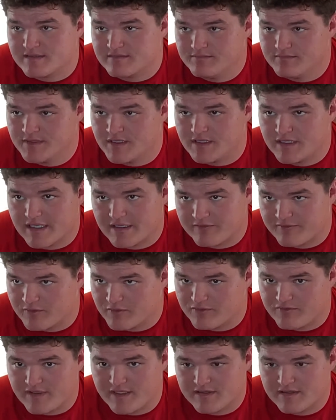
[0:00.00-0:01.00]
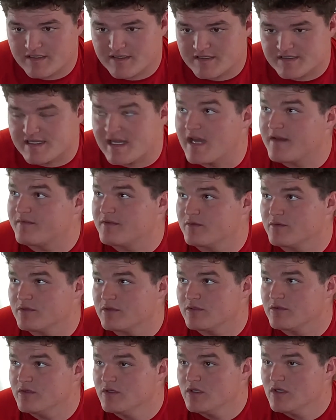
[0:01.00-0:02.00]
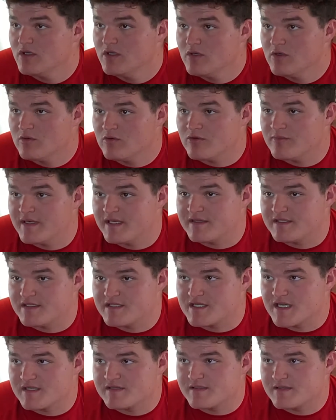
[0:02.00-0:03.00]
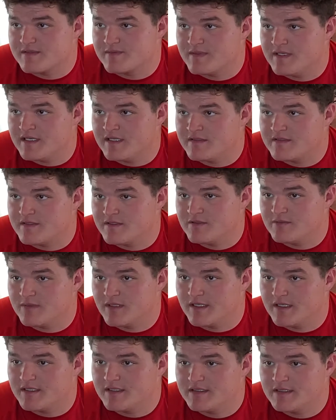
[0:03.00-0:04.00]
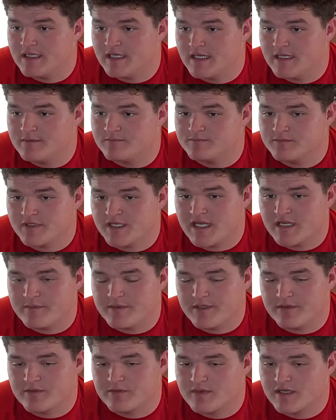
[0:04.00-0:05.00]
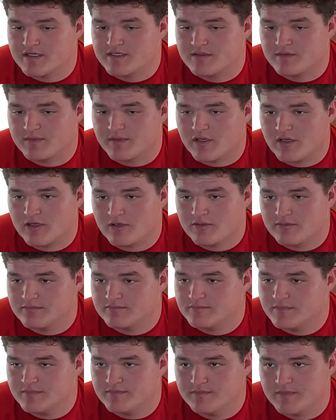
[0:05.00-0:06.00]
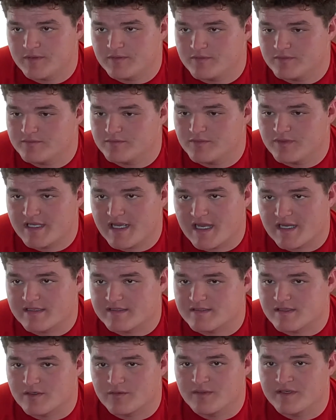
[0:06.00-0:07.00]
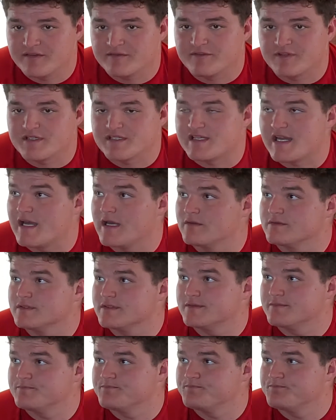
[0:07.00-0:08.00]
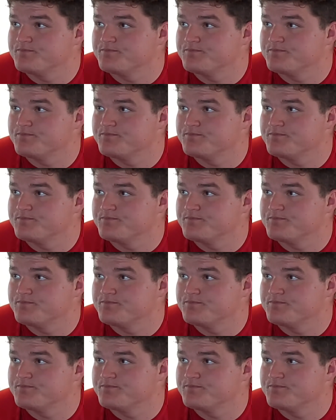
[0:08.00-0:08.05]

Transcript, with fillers: So, you know, I got full faith in our staff that we'll, we'll make the adjustments we need to, but um, you got to be able to rush the ball, and we got to start winning first downs.